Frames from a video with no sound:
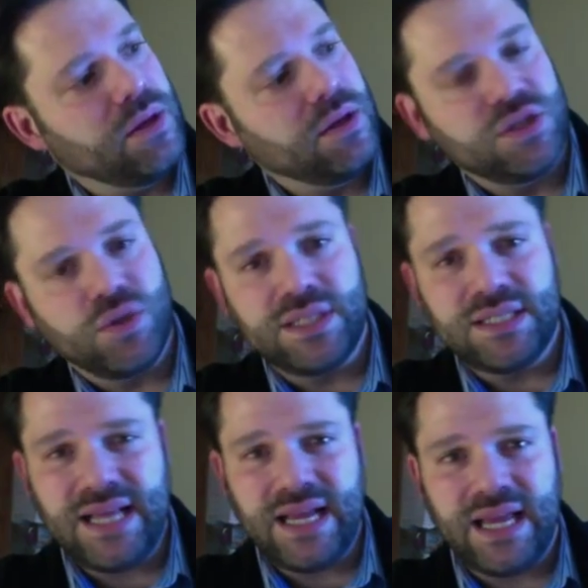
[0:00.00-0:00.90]
so it's
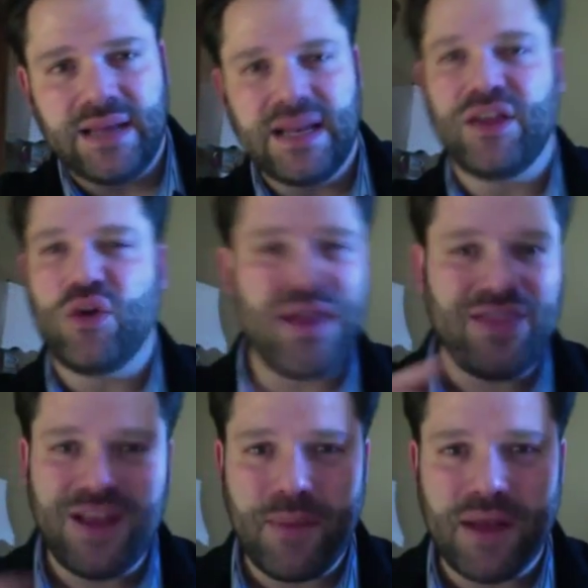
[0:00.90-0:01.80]
sticky. Now the great
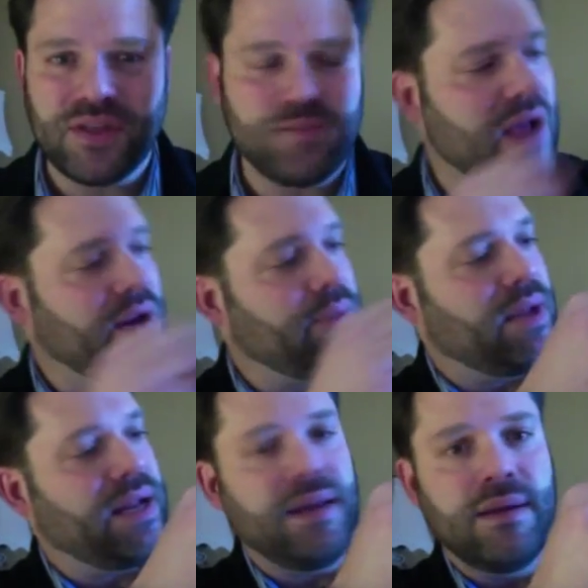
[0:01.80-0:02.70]
thing about this mounting
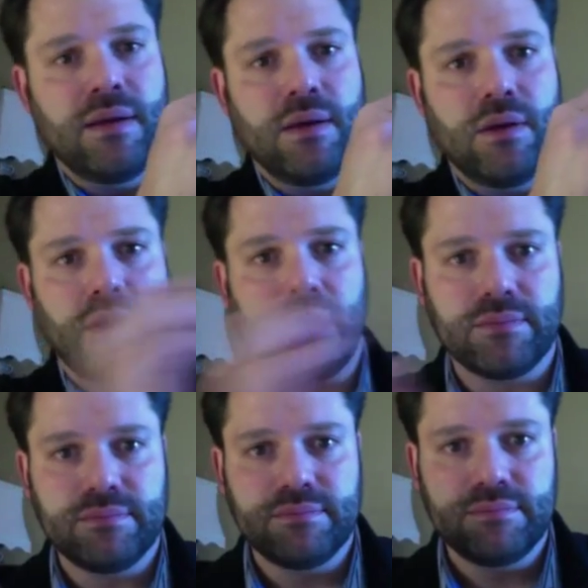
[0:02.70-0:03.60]
putty, look,
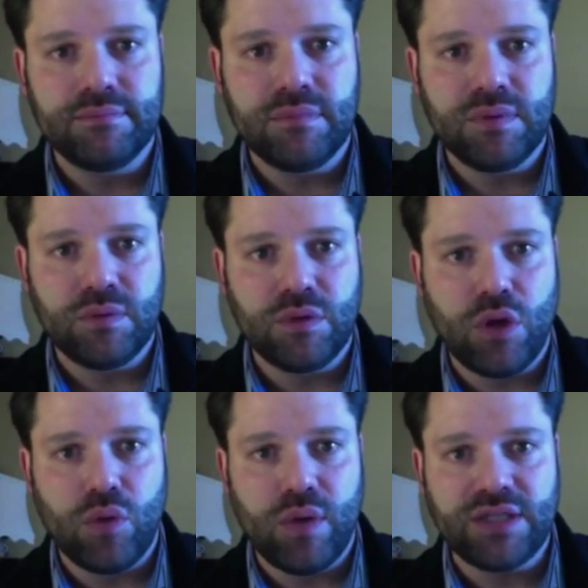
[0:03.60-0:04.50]

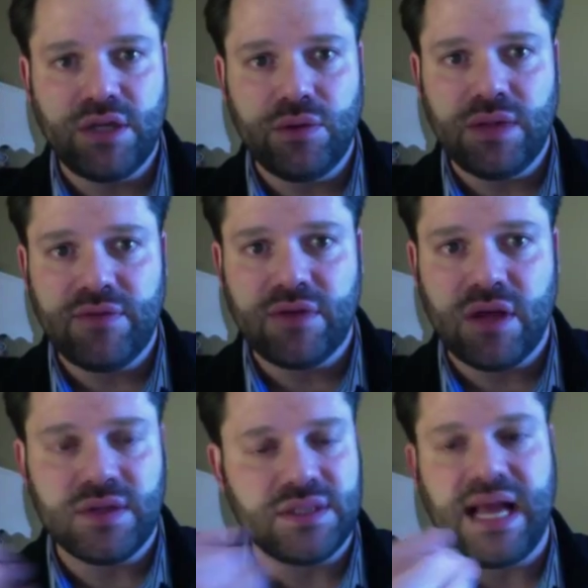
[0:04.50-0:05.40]
no residue left
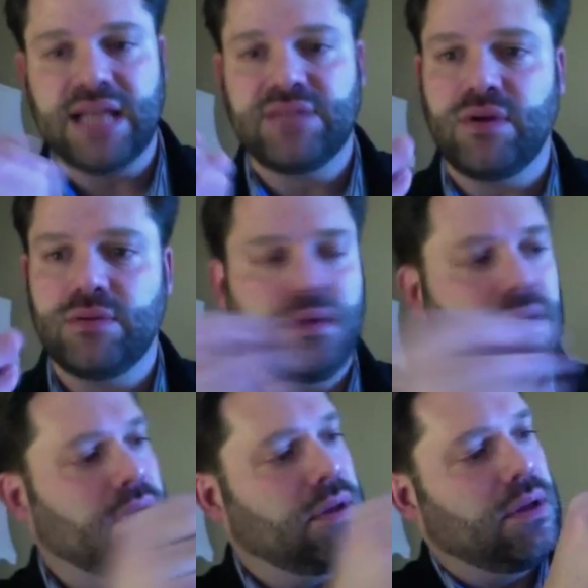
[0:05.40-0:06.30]
on the saxophone.
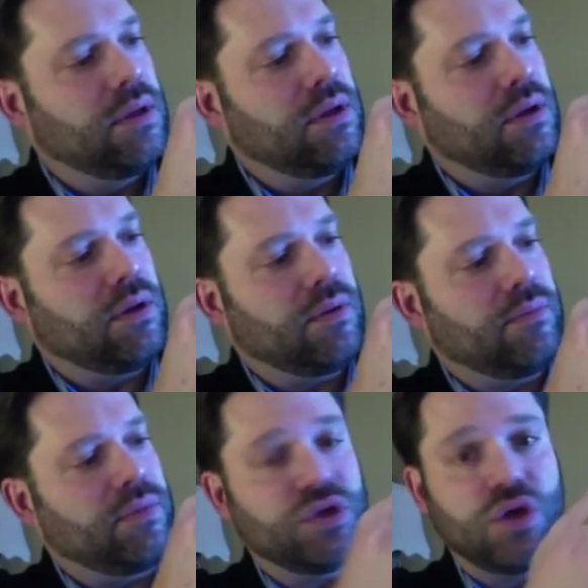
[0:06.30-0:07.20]

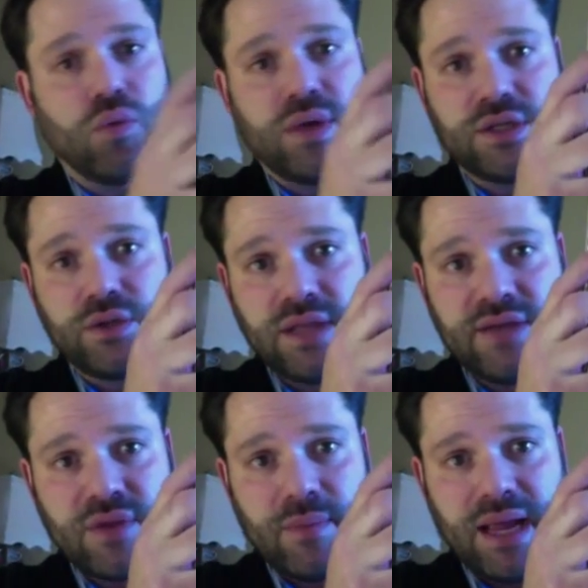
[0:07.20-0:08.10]
There's no residue
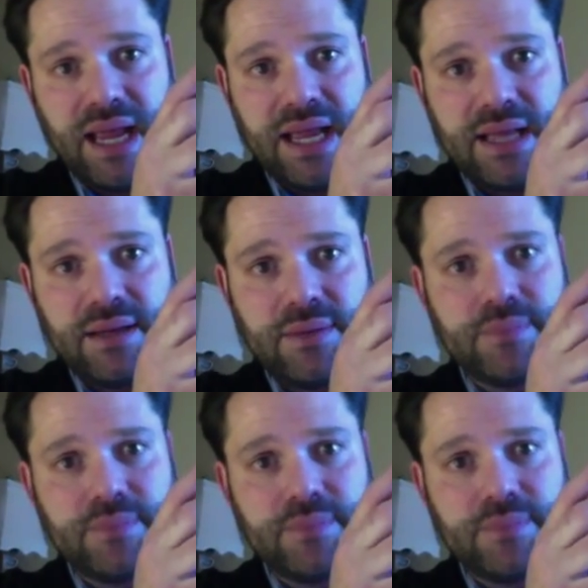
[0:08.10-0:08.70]
left on my hand,